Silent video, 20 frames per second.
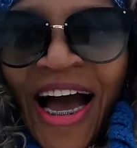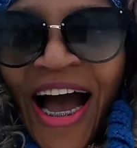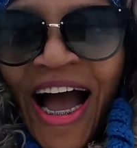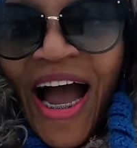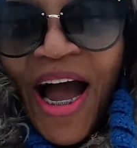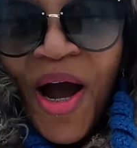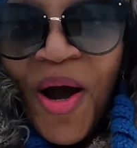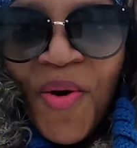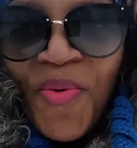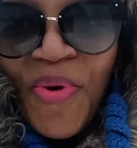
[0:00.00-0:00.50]

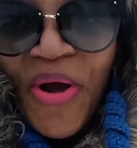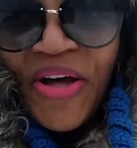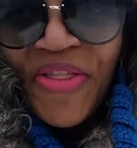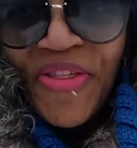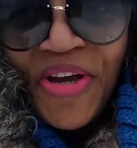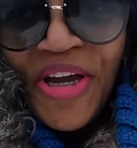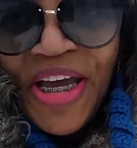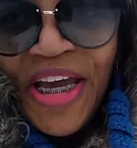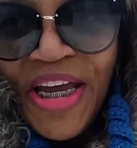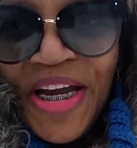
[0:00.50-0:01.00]
our weather
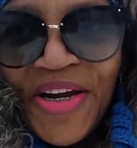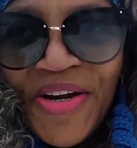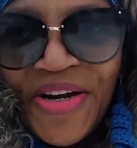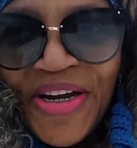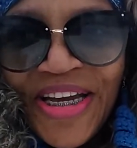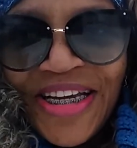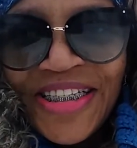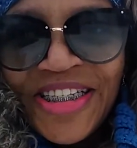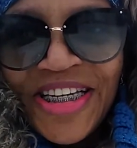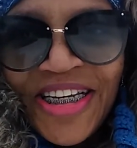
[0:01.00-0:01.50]
here
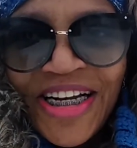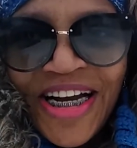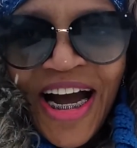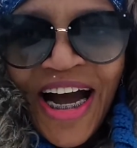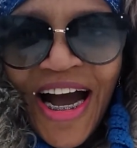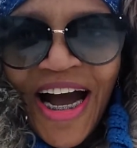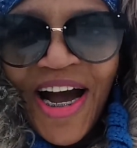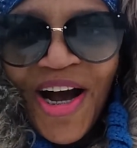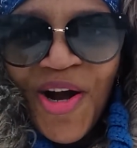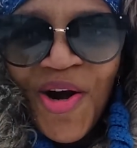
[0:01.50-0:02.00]
in
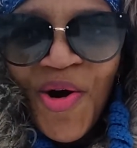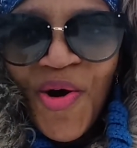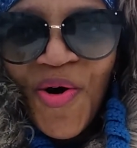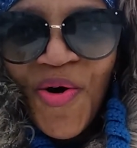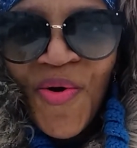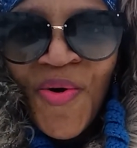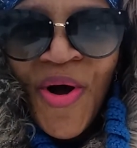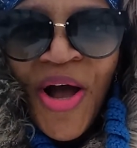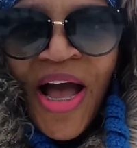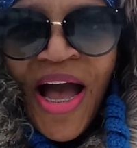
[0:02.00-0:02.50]

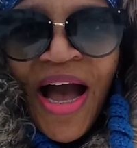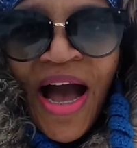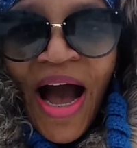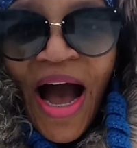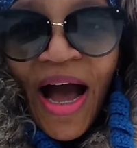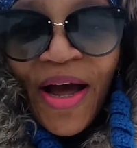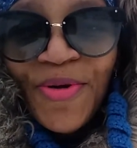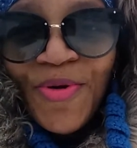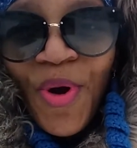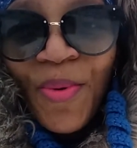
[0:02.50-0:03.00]
Chicago.
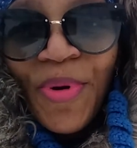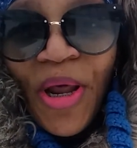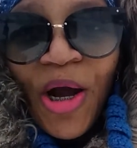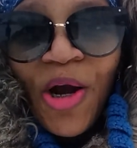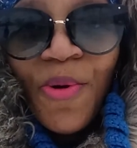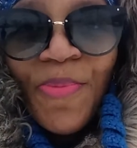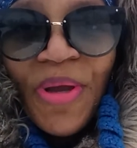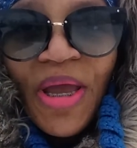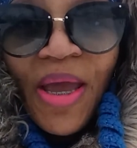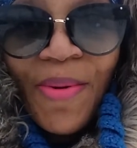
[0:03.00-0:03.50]
I know I'm not
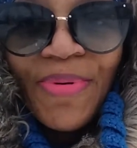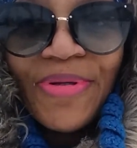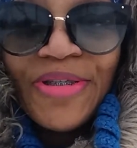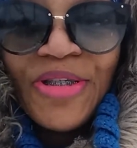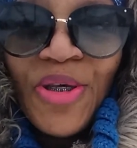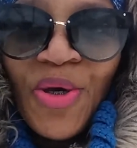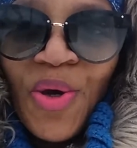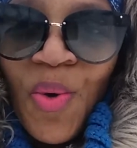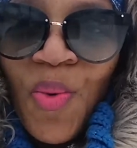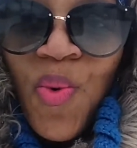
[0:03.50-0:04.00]
gonna be able
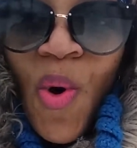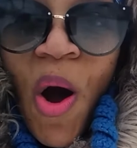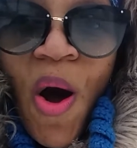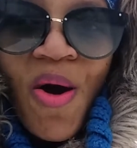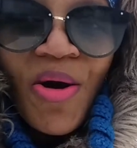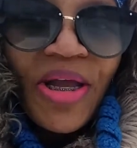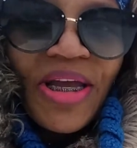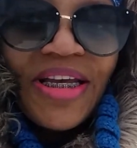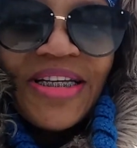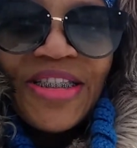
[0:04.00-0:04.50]
to
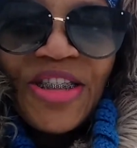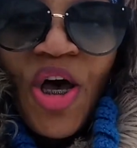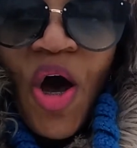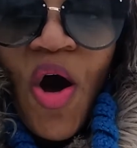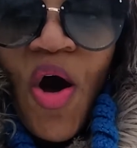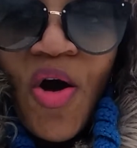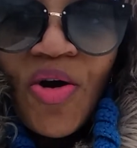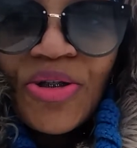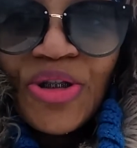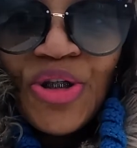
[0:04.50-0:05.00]
walk and
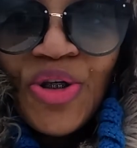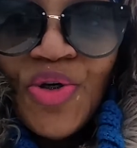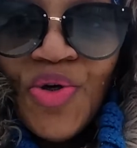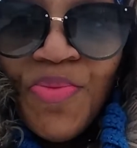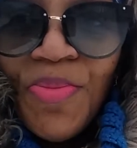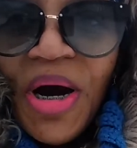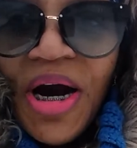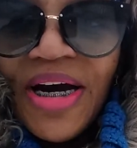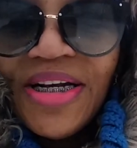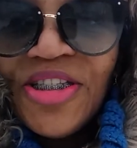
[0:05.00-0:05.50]
talk too
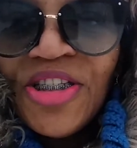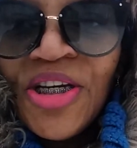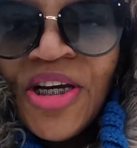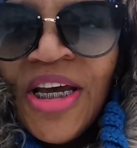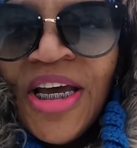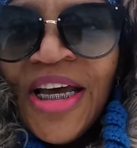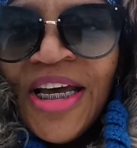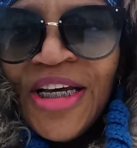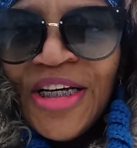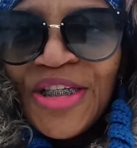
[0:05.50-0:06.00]
much,
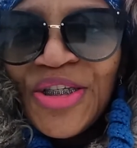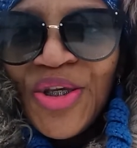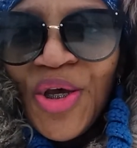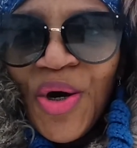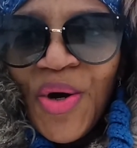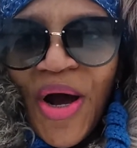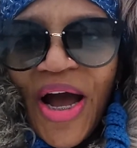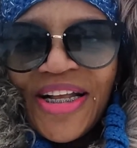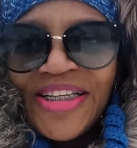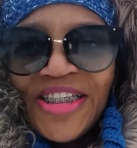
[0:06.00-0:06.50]

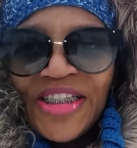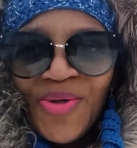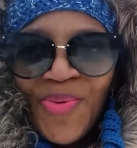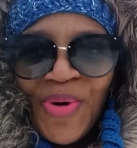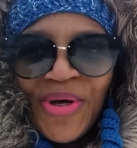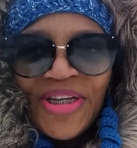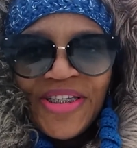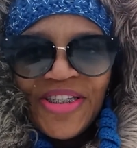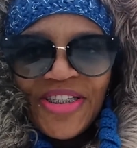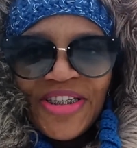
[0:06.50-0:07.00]
so I just
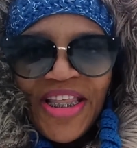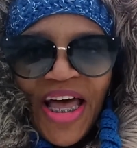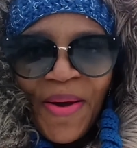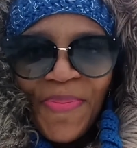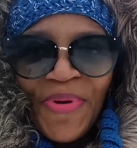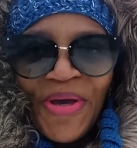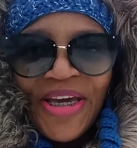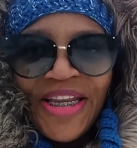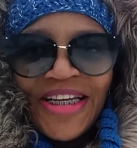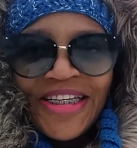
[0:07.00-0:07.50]
wanted to stop
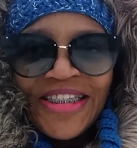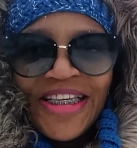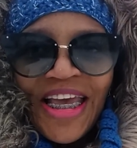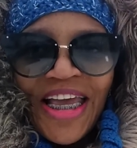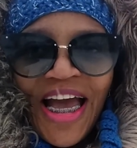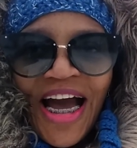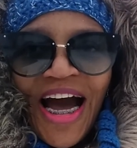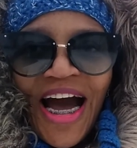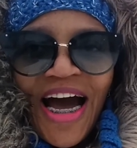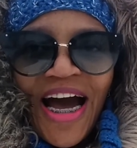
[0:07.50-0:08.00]
in to
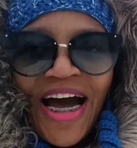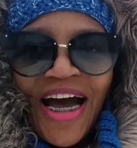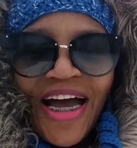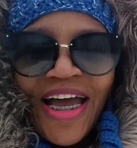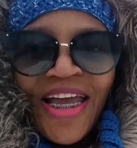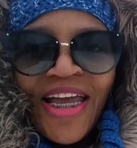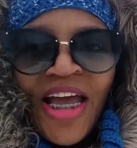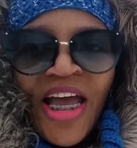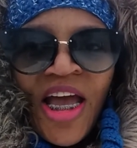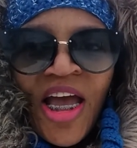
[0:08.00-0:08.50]
say
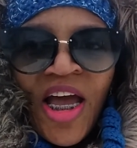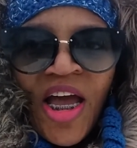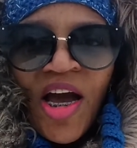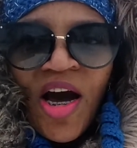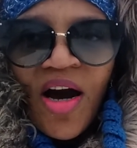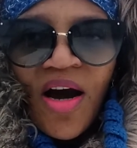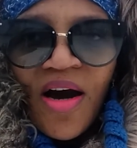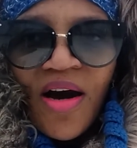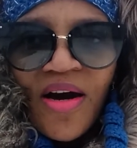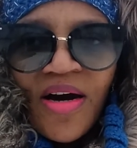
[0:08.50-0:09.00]
hi.
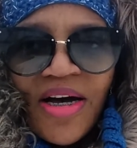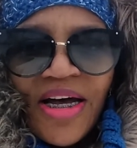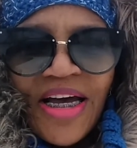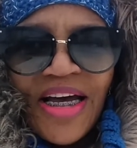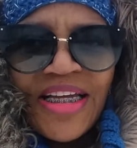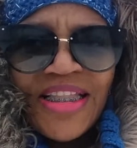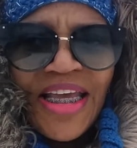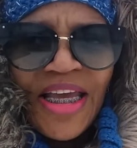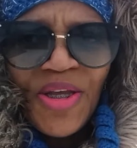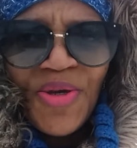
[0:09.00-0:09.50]

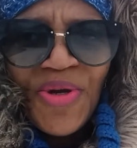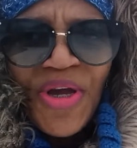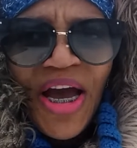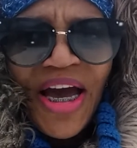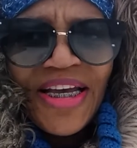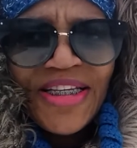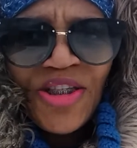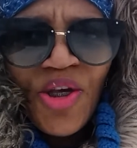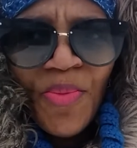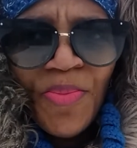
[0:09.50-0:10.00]
Thank you
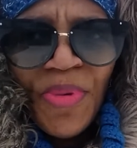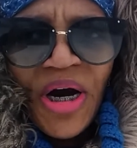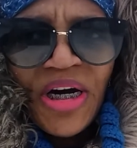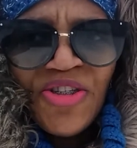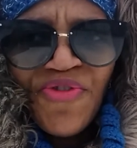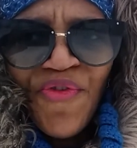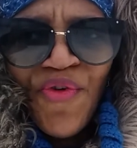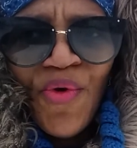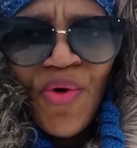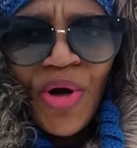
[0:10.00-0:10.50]
guys so
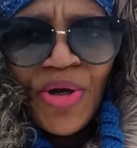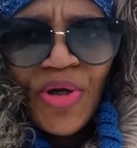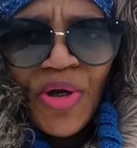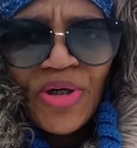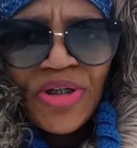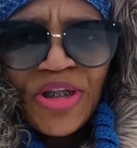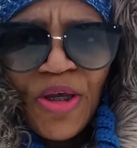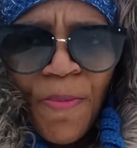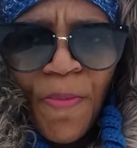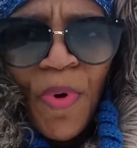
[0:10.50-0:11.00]
much for
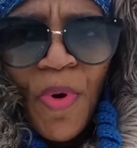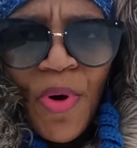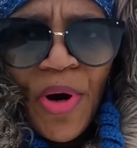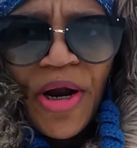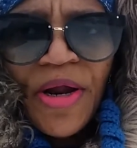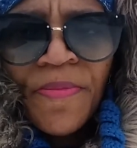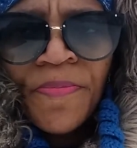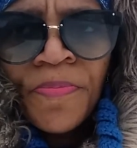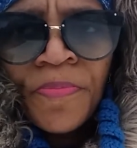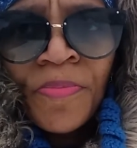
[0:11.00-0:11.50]
your
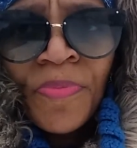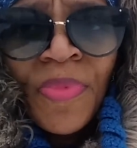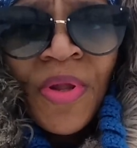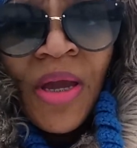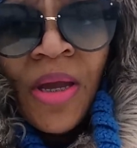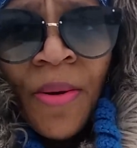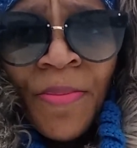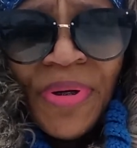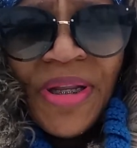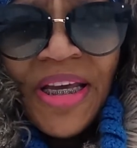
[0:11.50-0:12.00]
support.
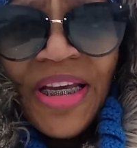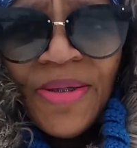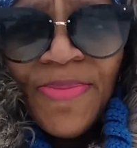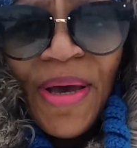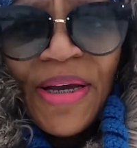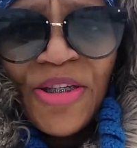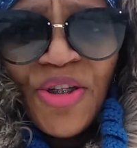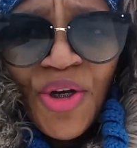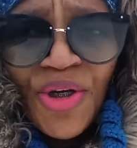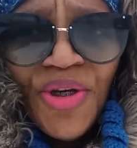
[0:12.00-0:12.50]
Please
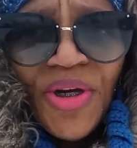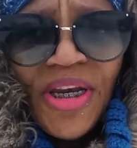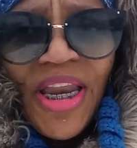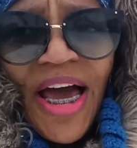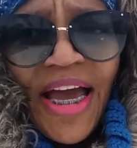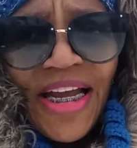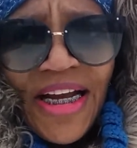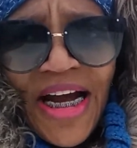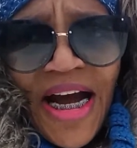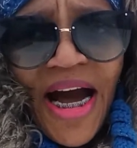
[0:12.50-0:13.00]
make sure you
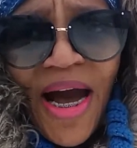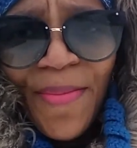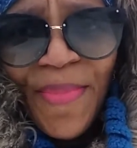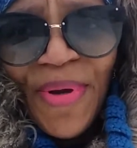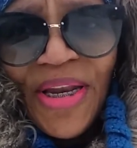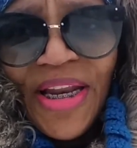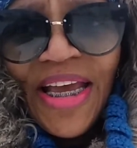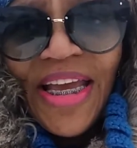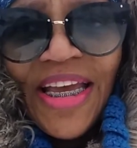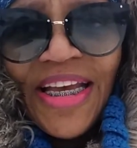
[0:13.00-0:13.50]
like,
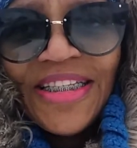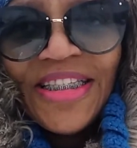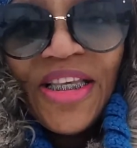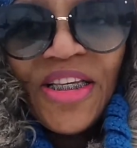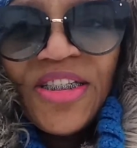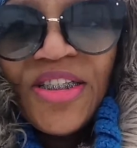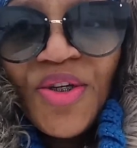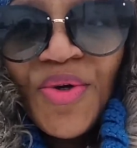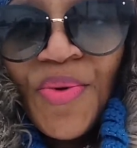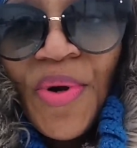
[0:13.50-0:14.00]
comment, and
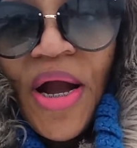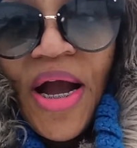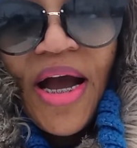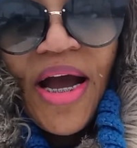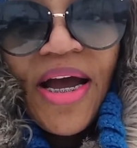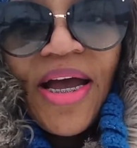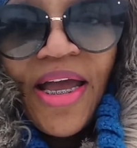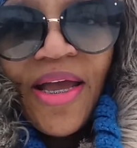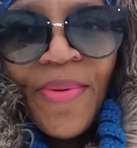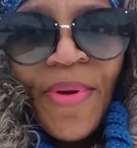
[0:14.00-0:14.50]

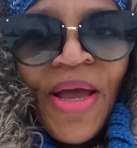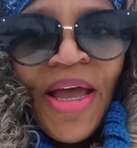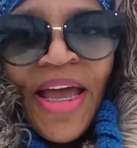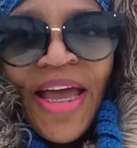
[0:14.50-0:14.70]
subscribe,